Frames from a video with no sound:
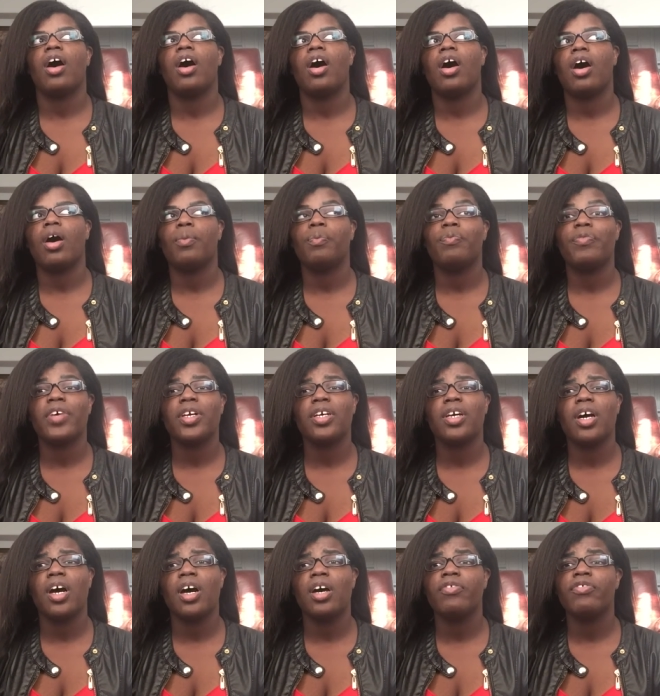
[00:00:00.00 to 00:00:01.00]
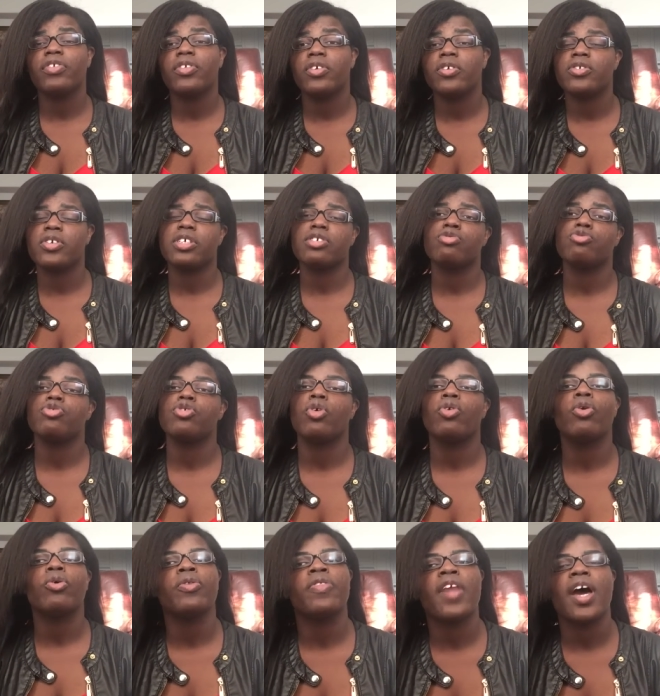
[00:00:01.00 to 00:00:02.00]
Um, VidCon, for those of you guys who
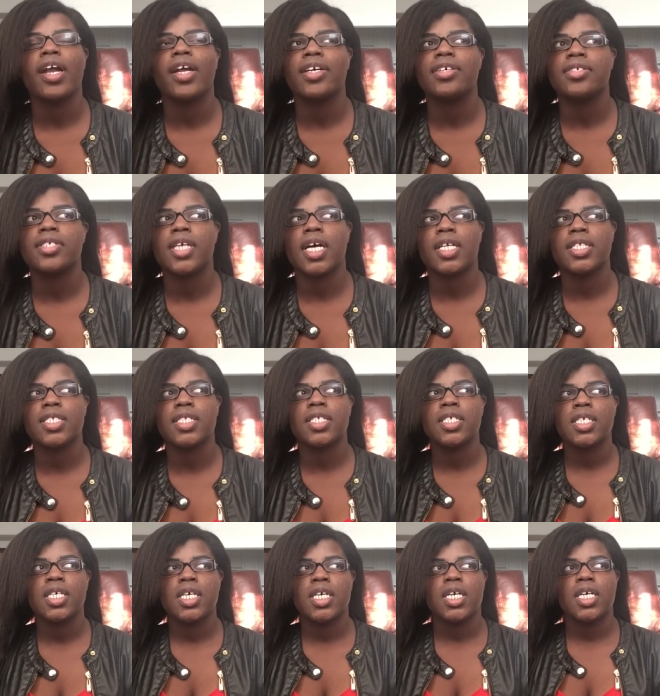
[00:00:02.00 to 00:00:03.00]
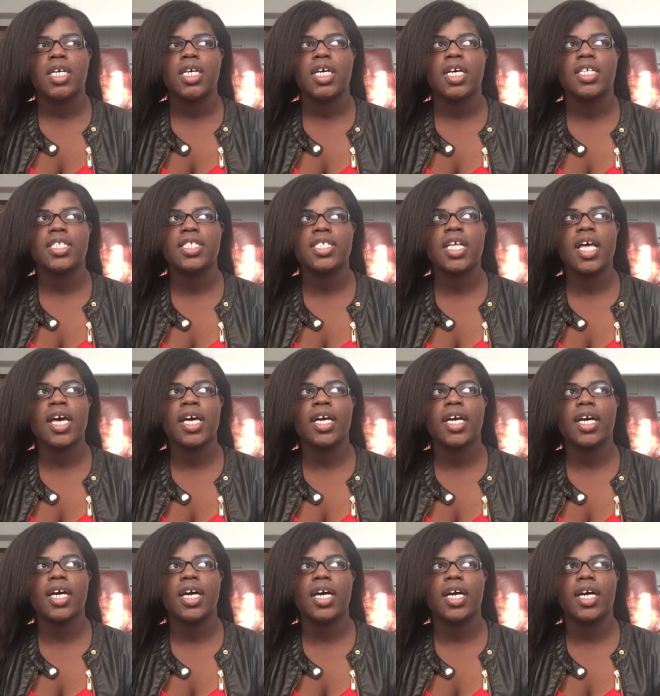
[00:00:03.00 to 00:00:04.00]
don't know what that is, that's it's
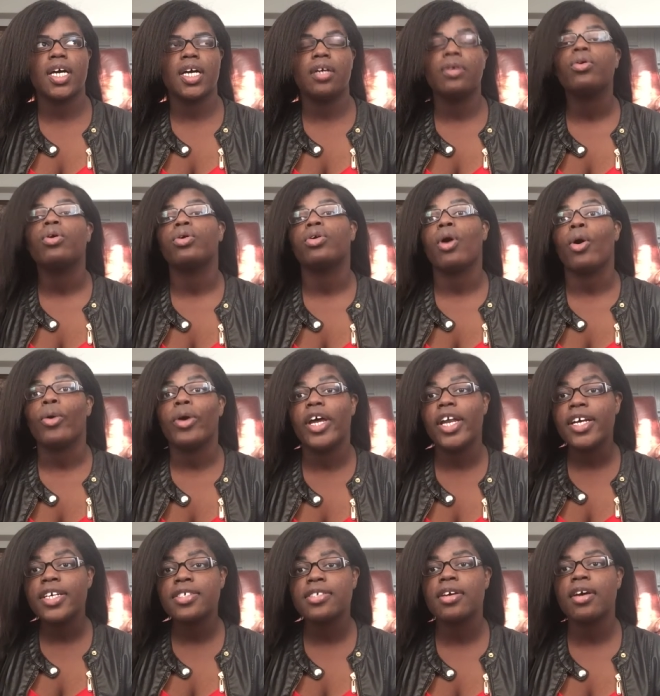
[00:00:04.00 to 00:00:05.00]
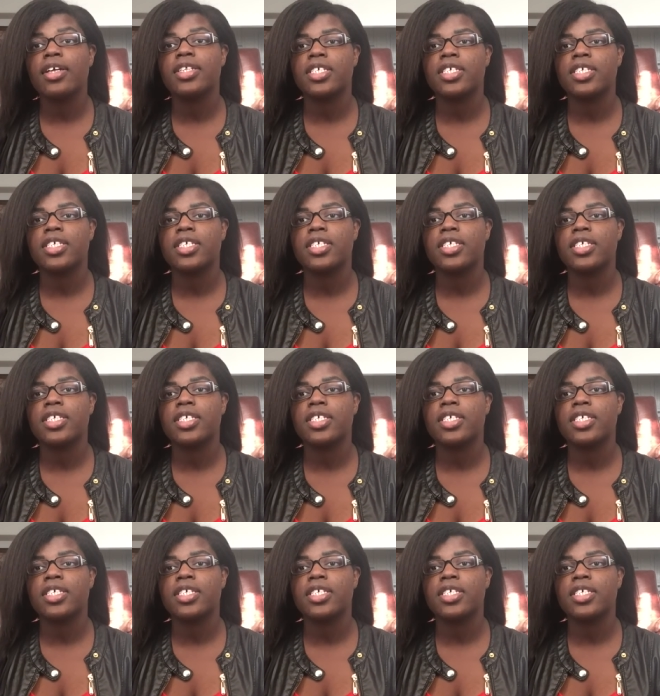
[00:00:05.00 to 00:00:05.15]
like oh no, it is.